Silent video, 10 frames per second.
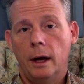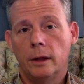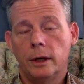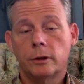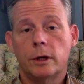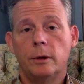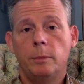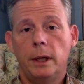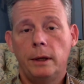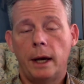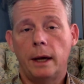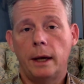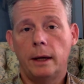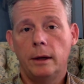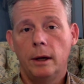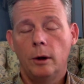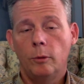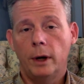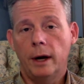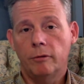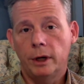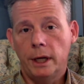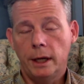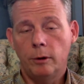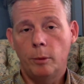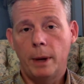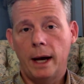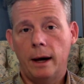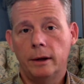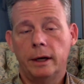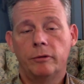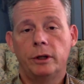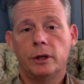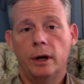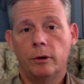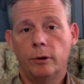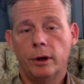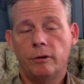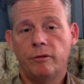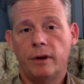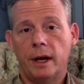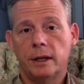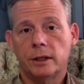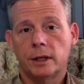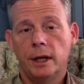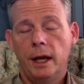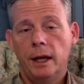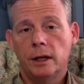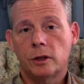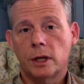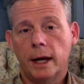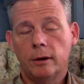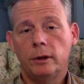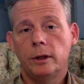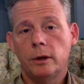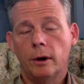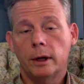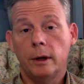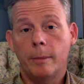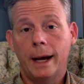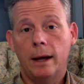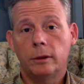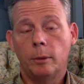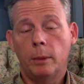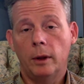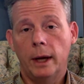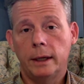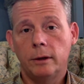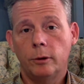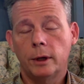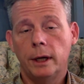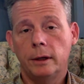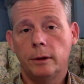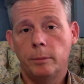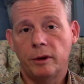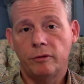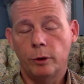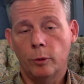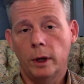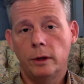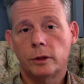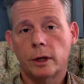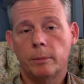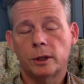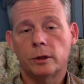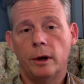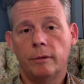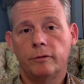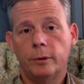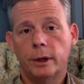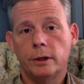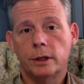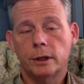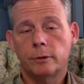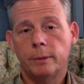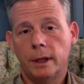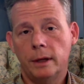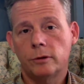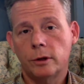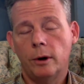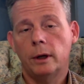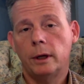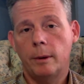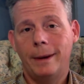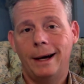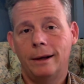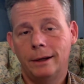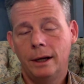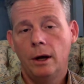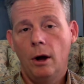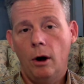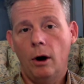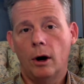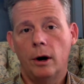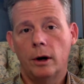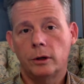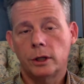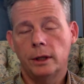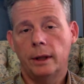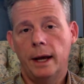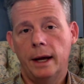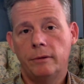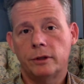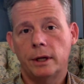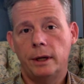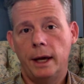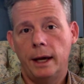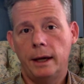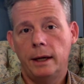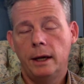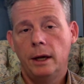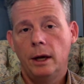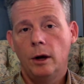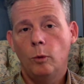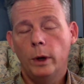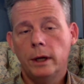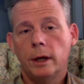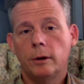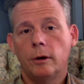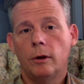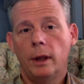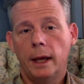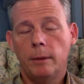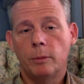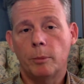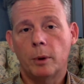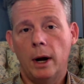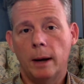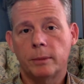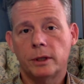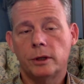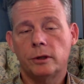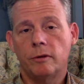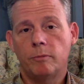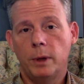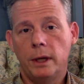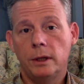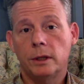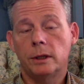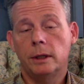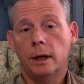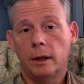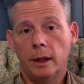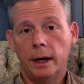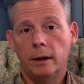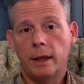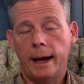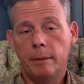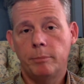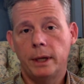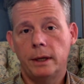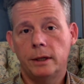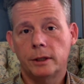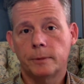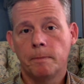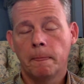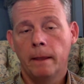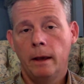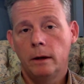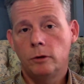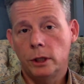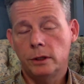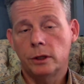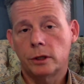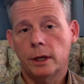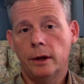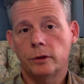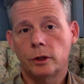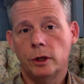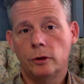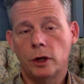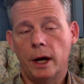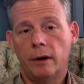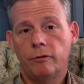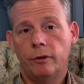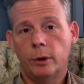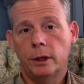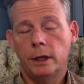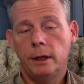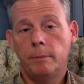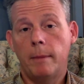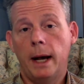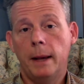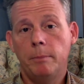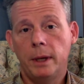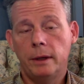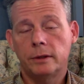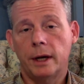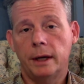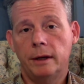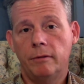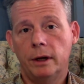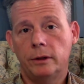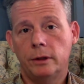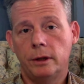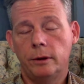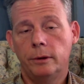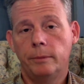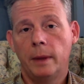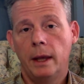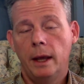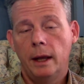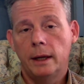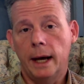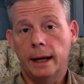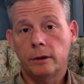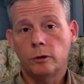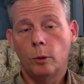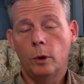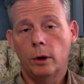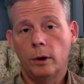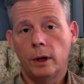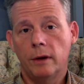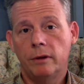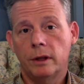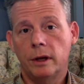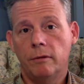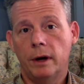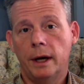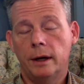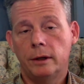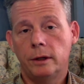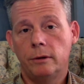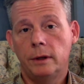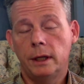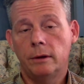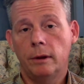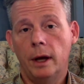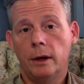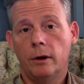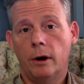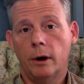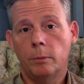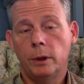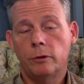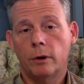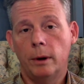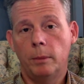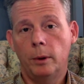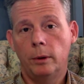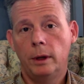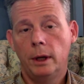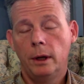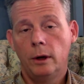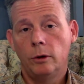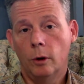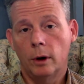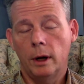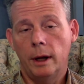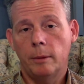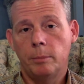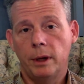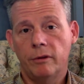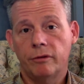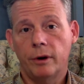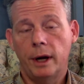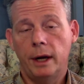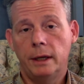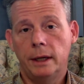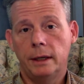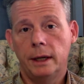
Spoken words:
There's going to be a day when every knee will bow and every tongue will confess. It's not only talking about the millennial kingdom, if you read some of Psalm 46, but that's talking about our hearts and lives today. We can claim the promises of peace and declare that peace. Jesus tells us in John 14, my peace I give unto you. Not as the world giveth, give I unto you. Neither let your heart be troubled, nor let it be afraid. And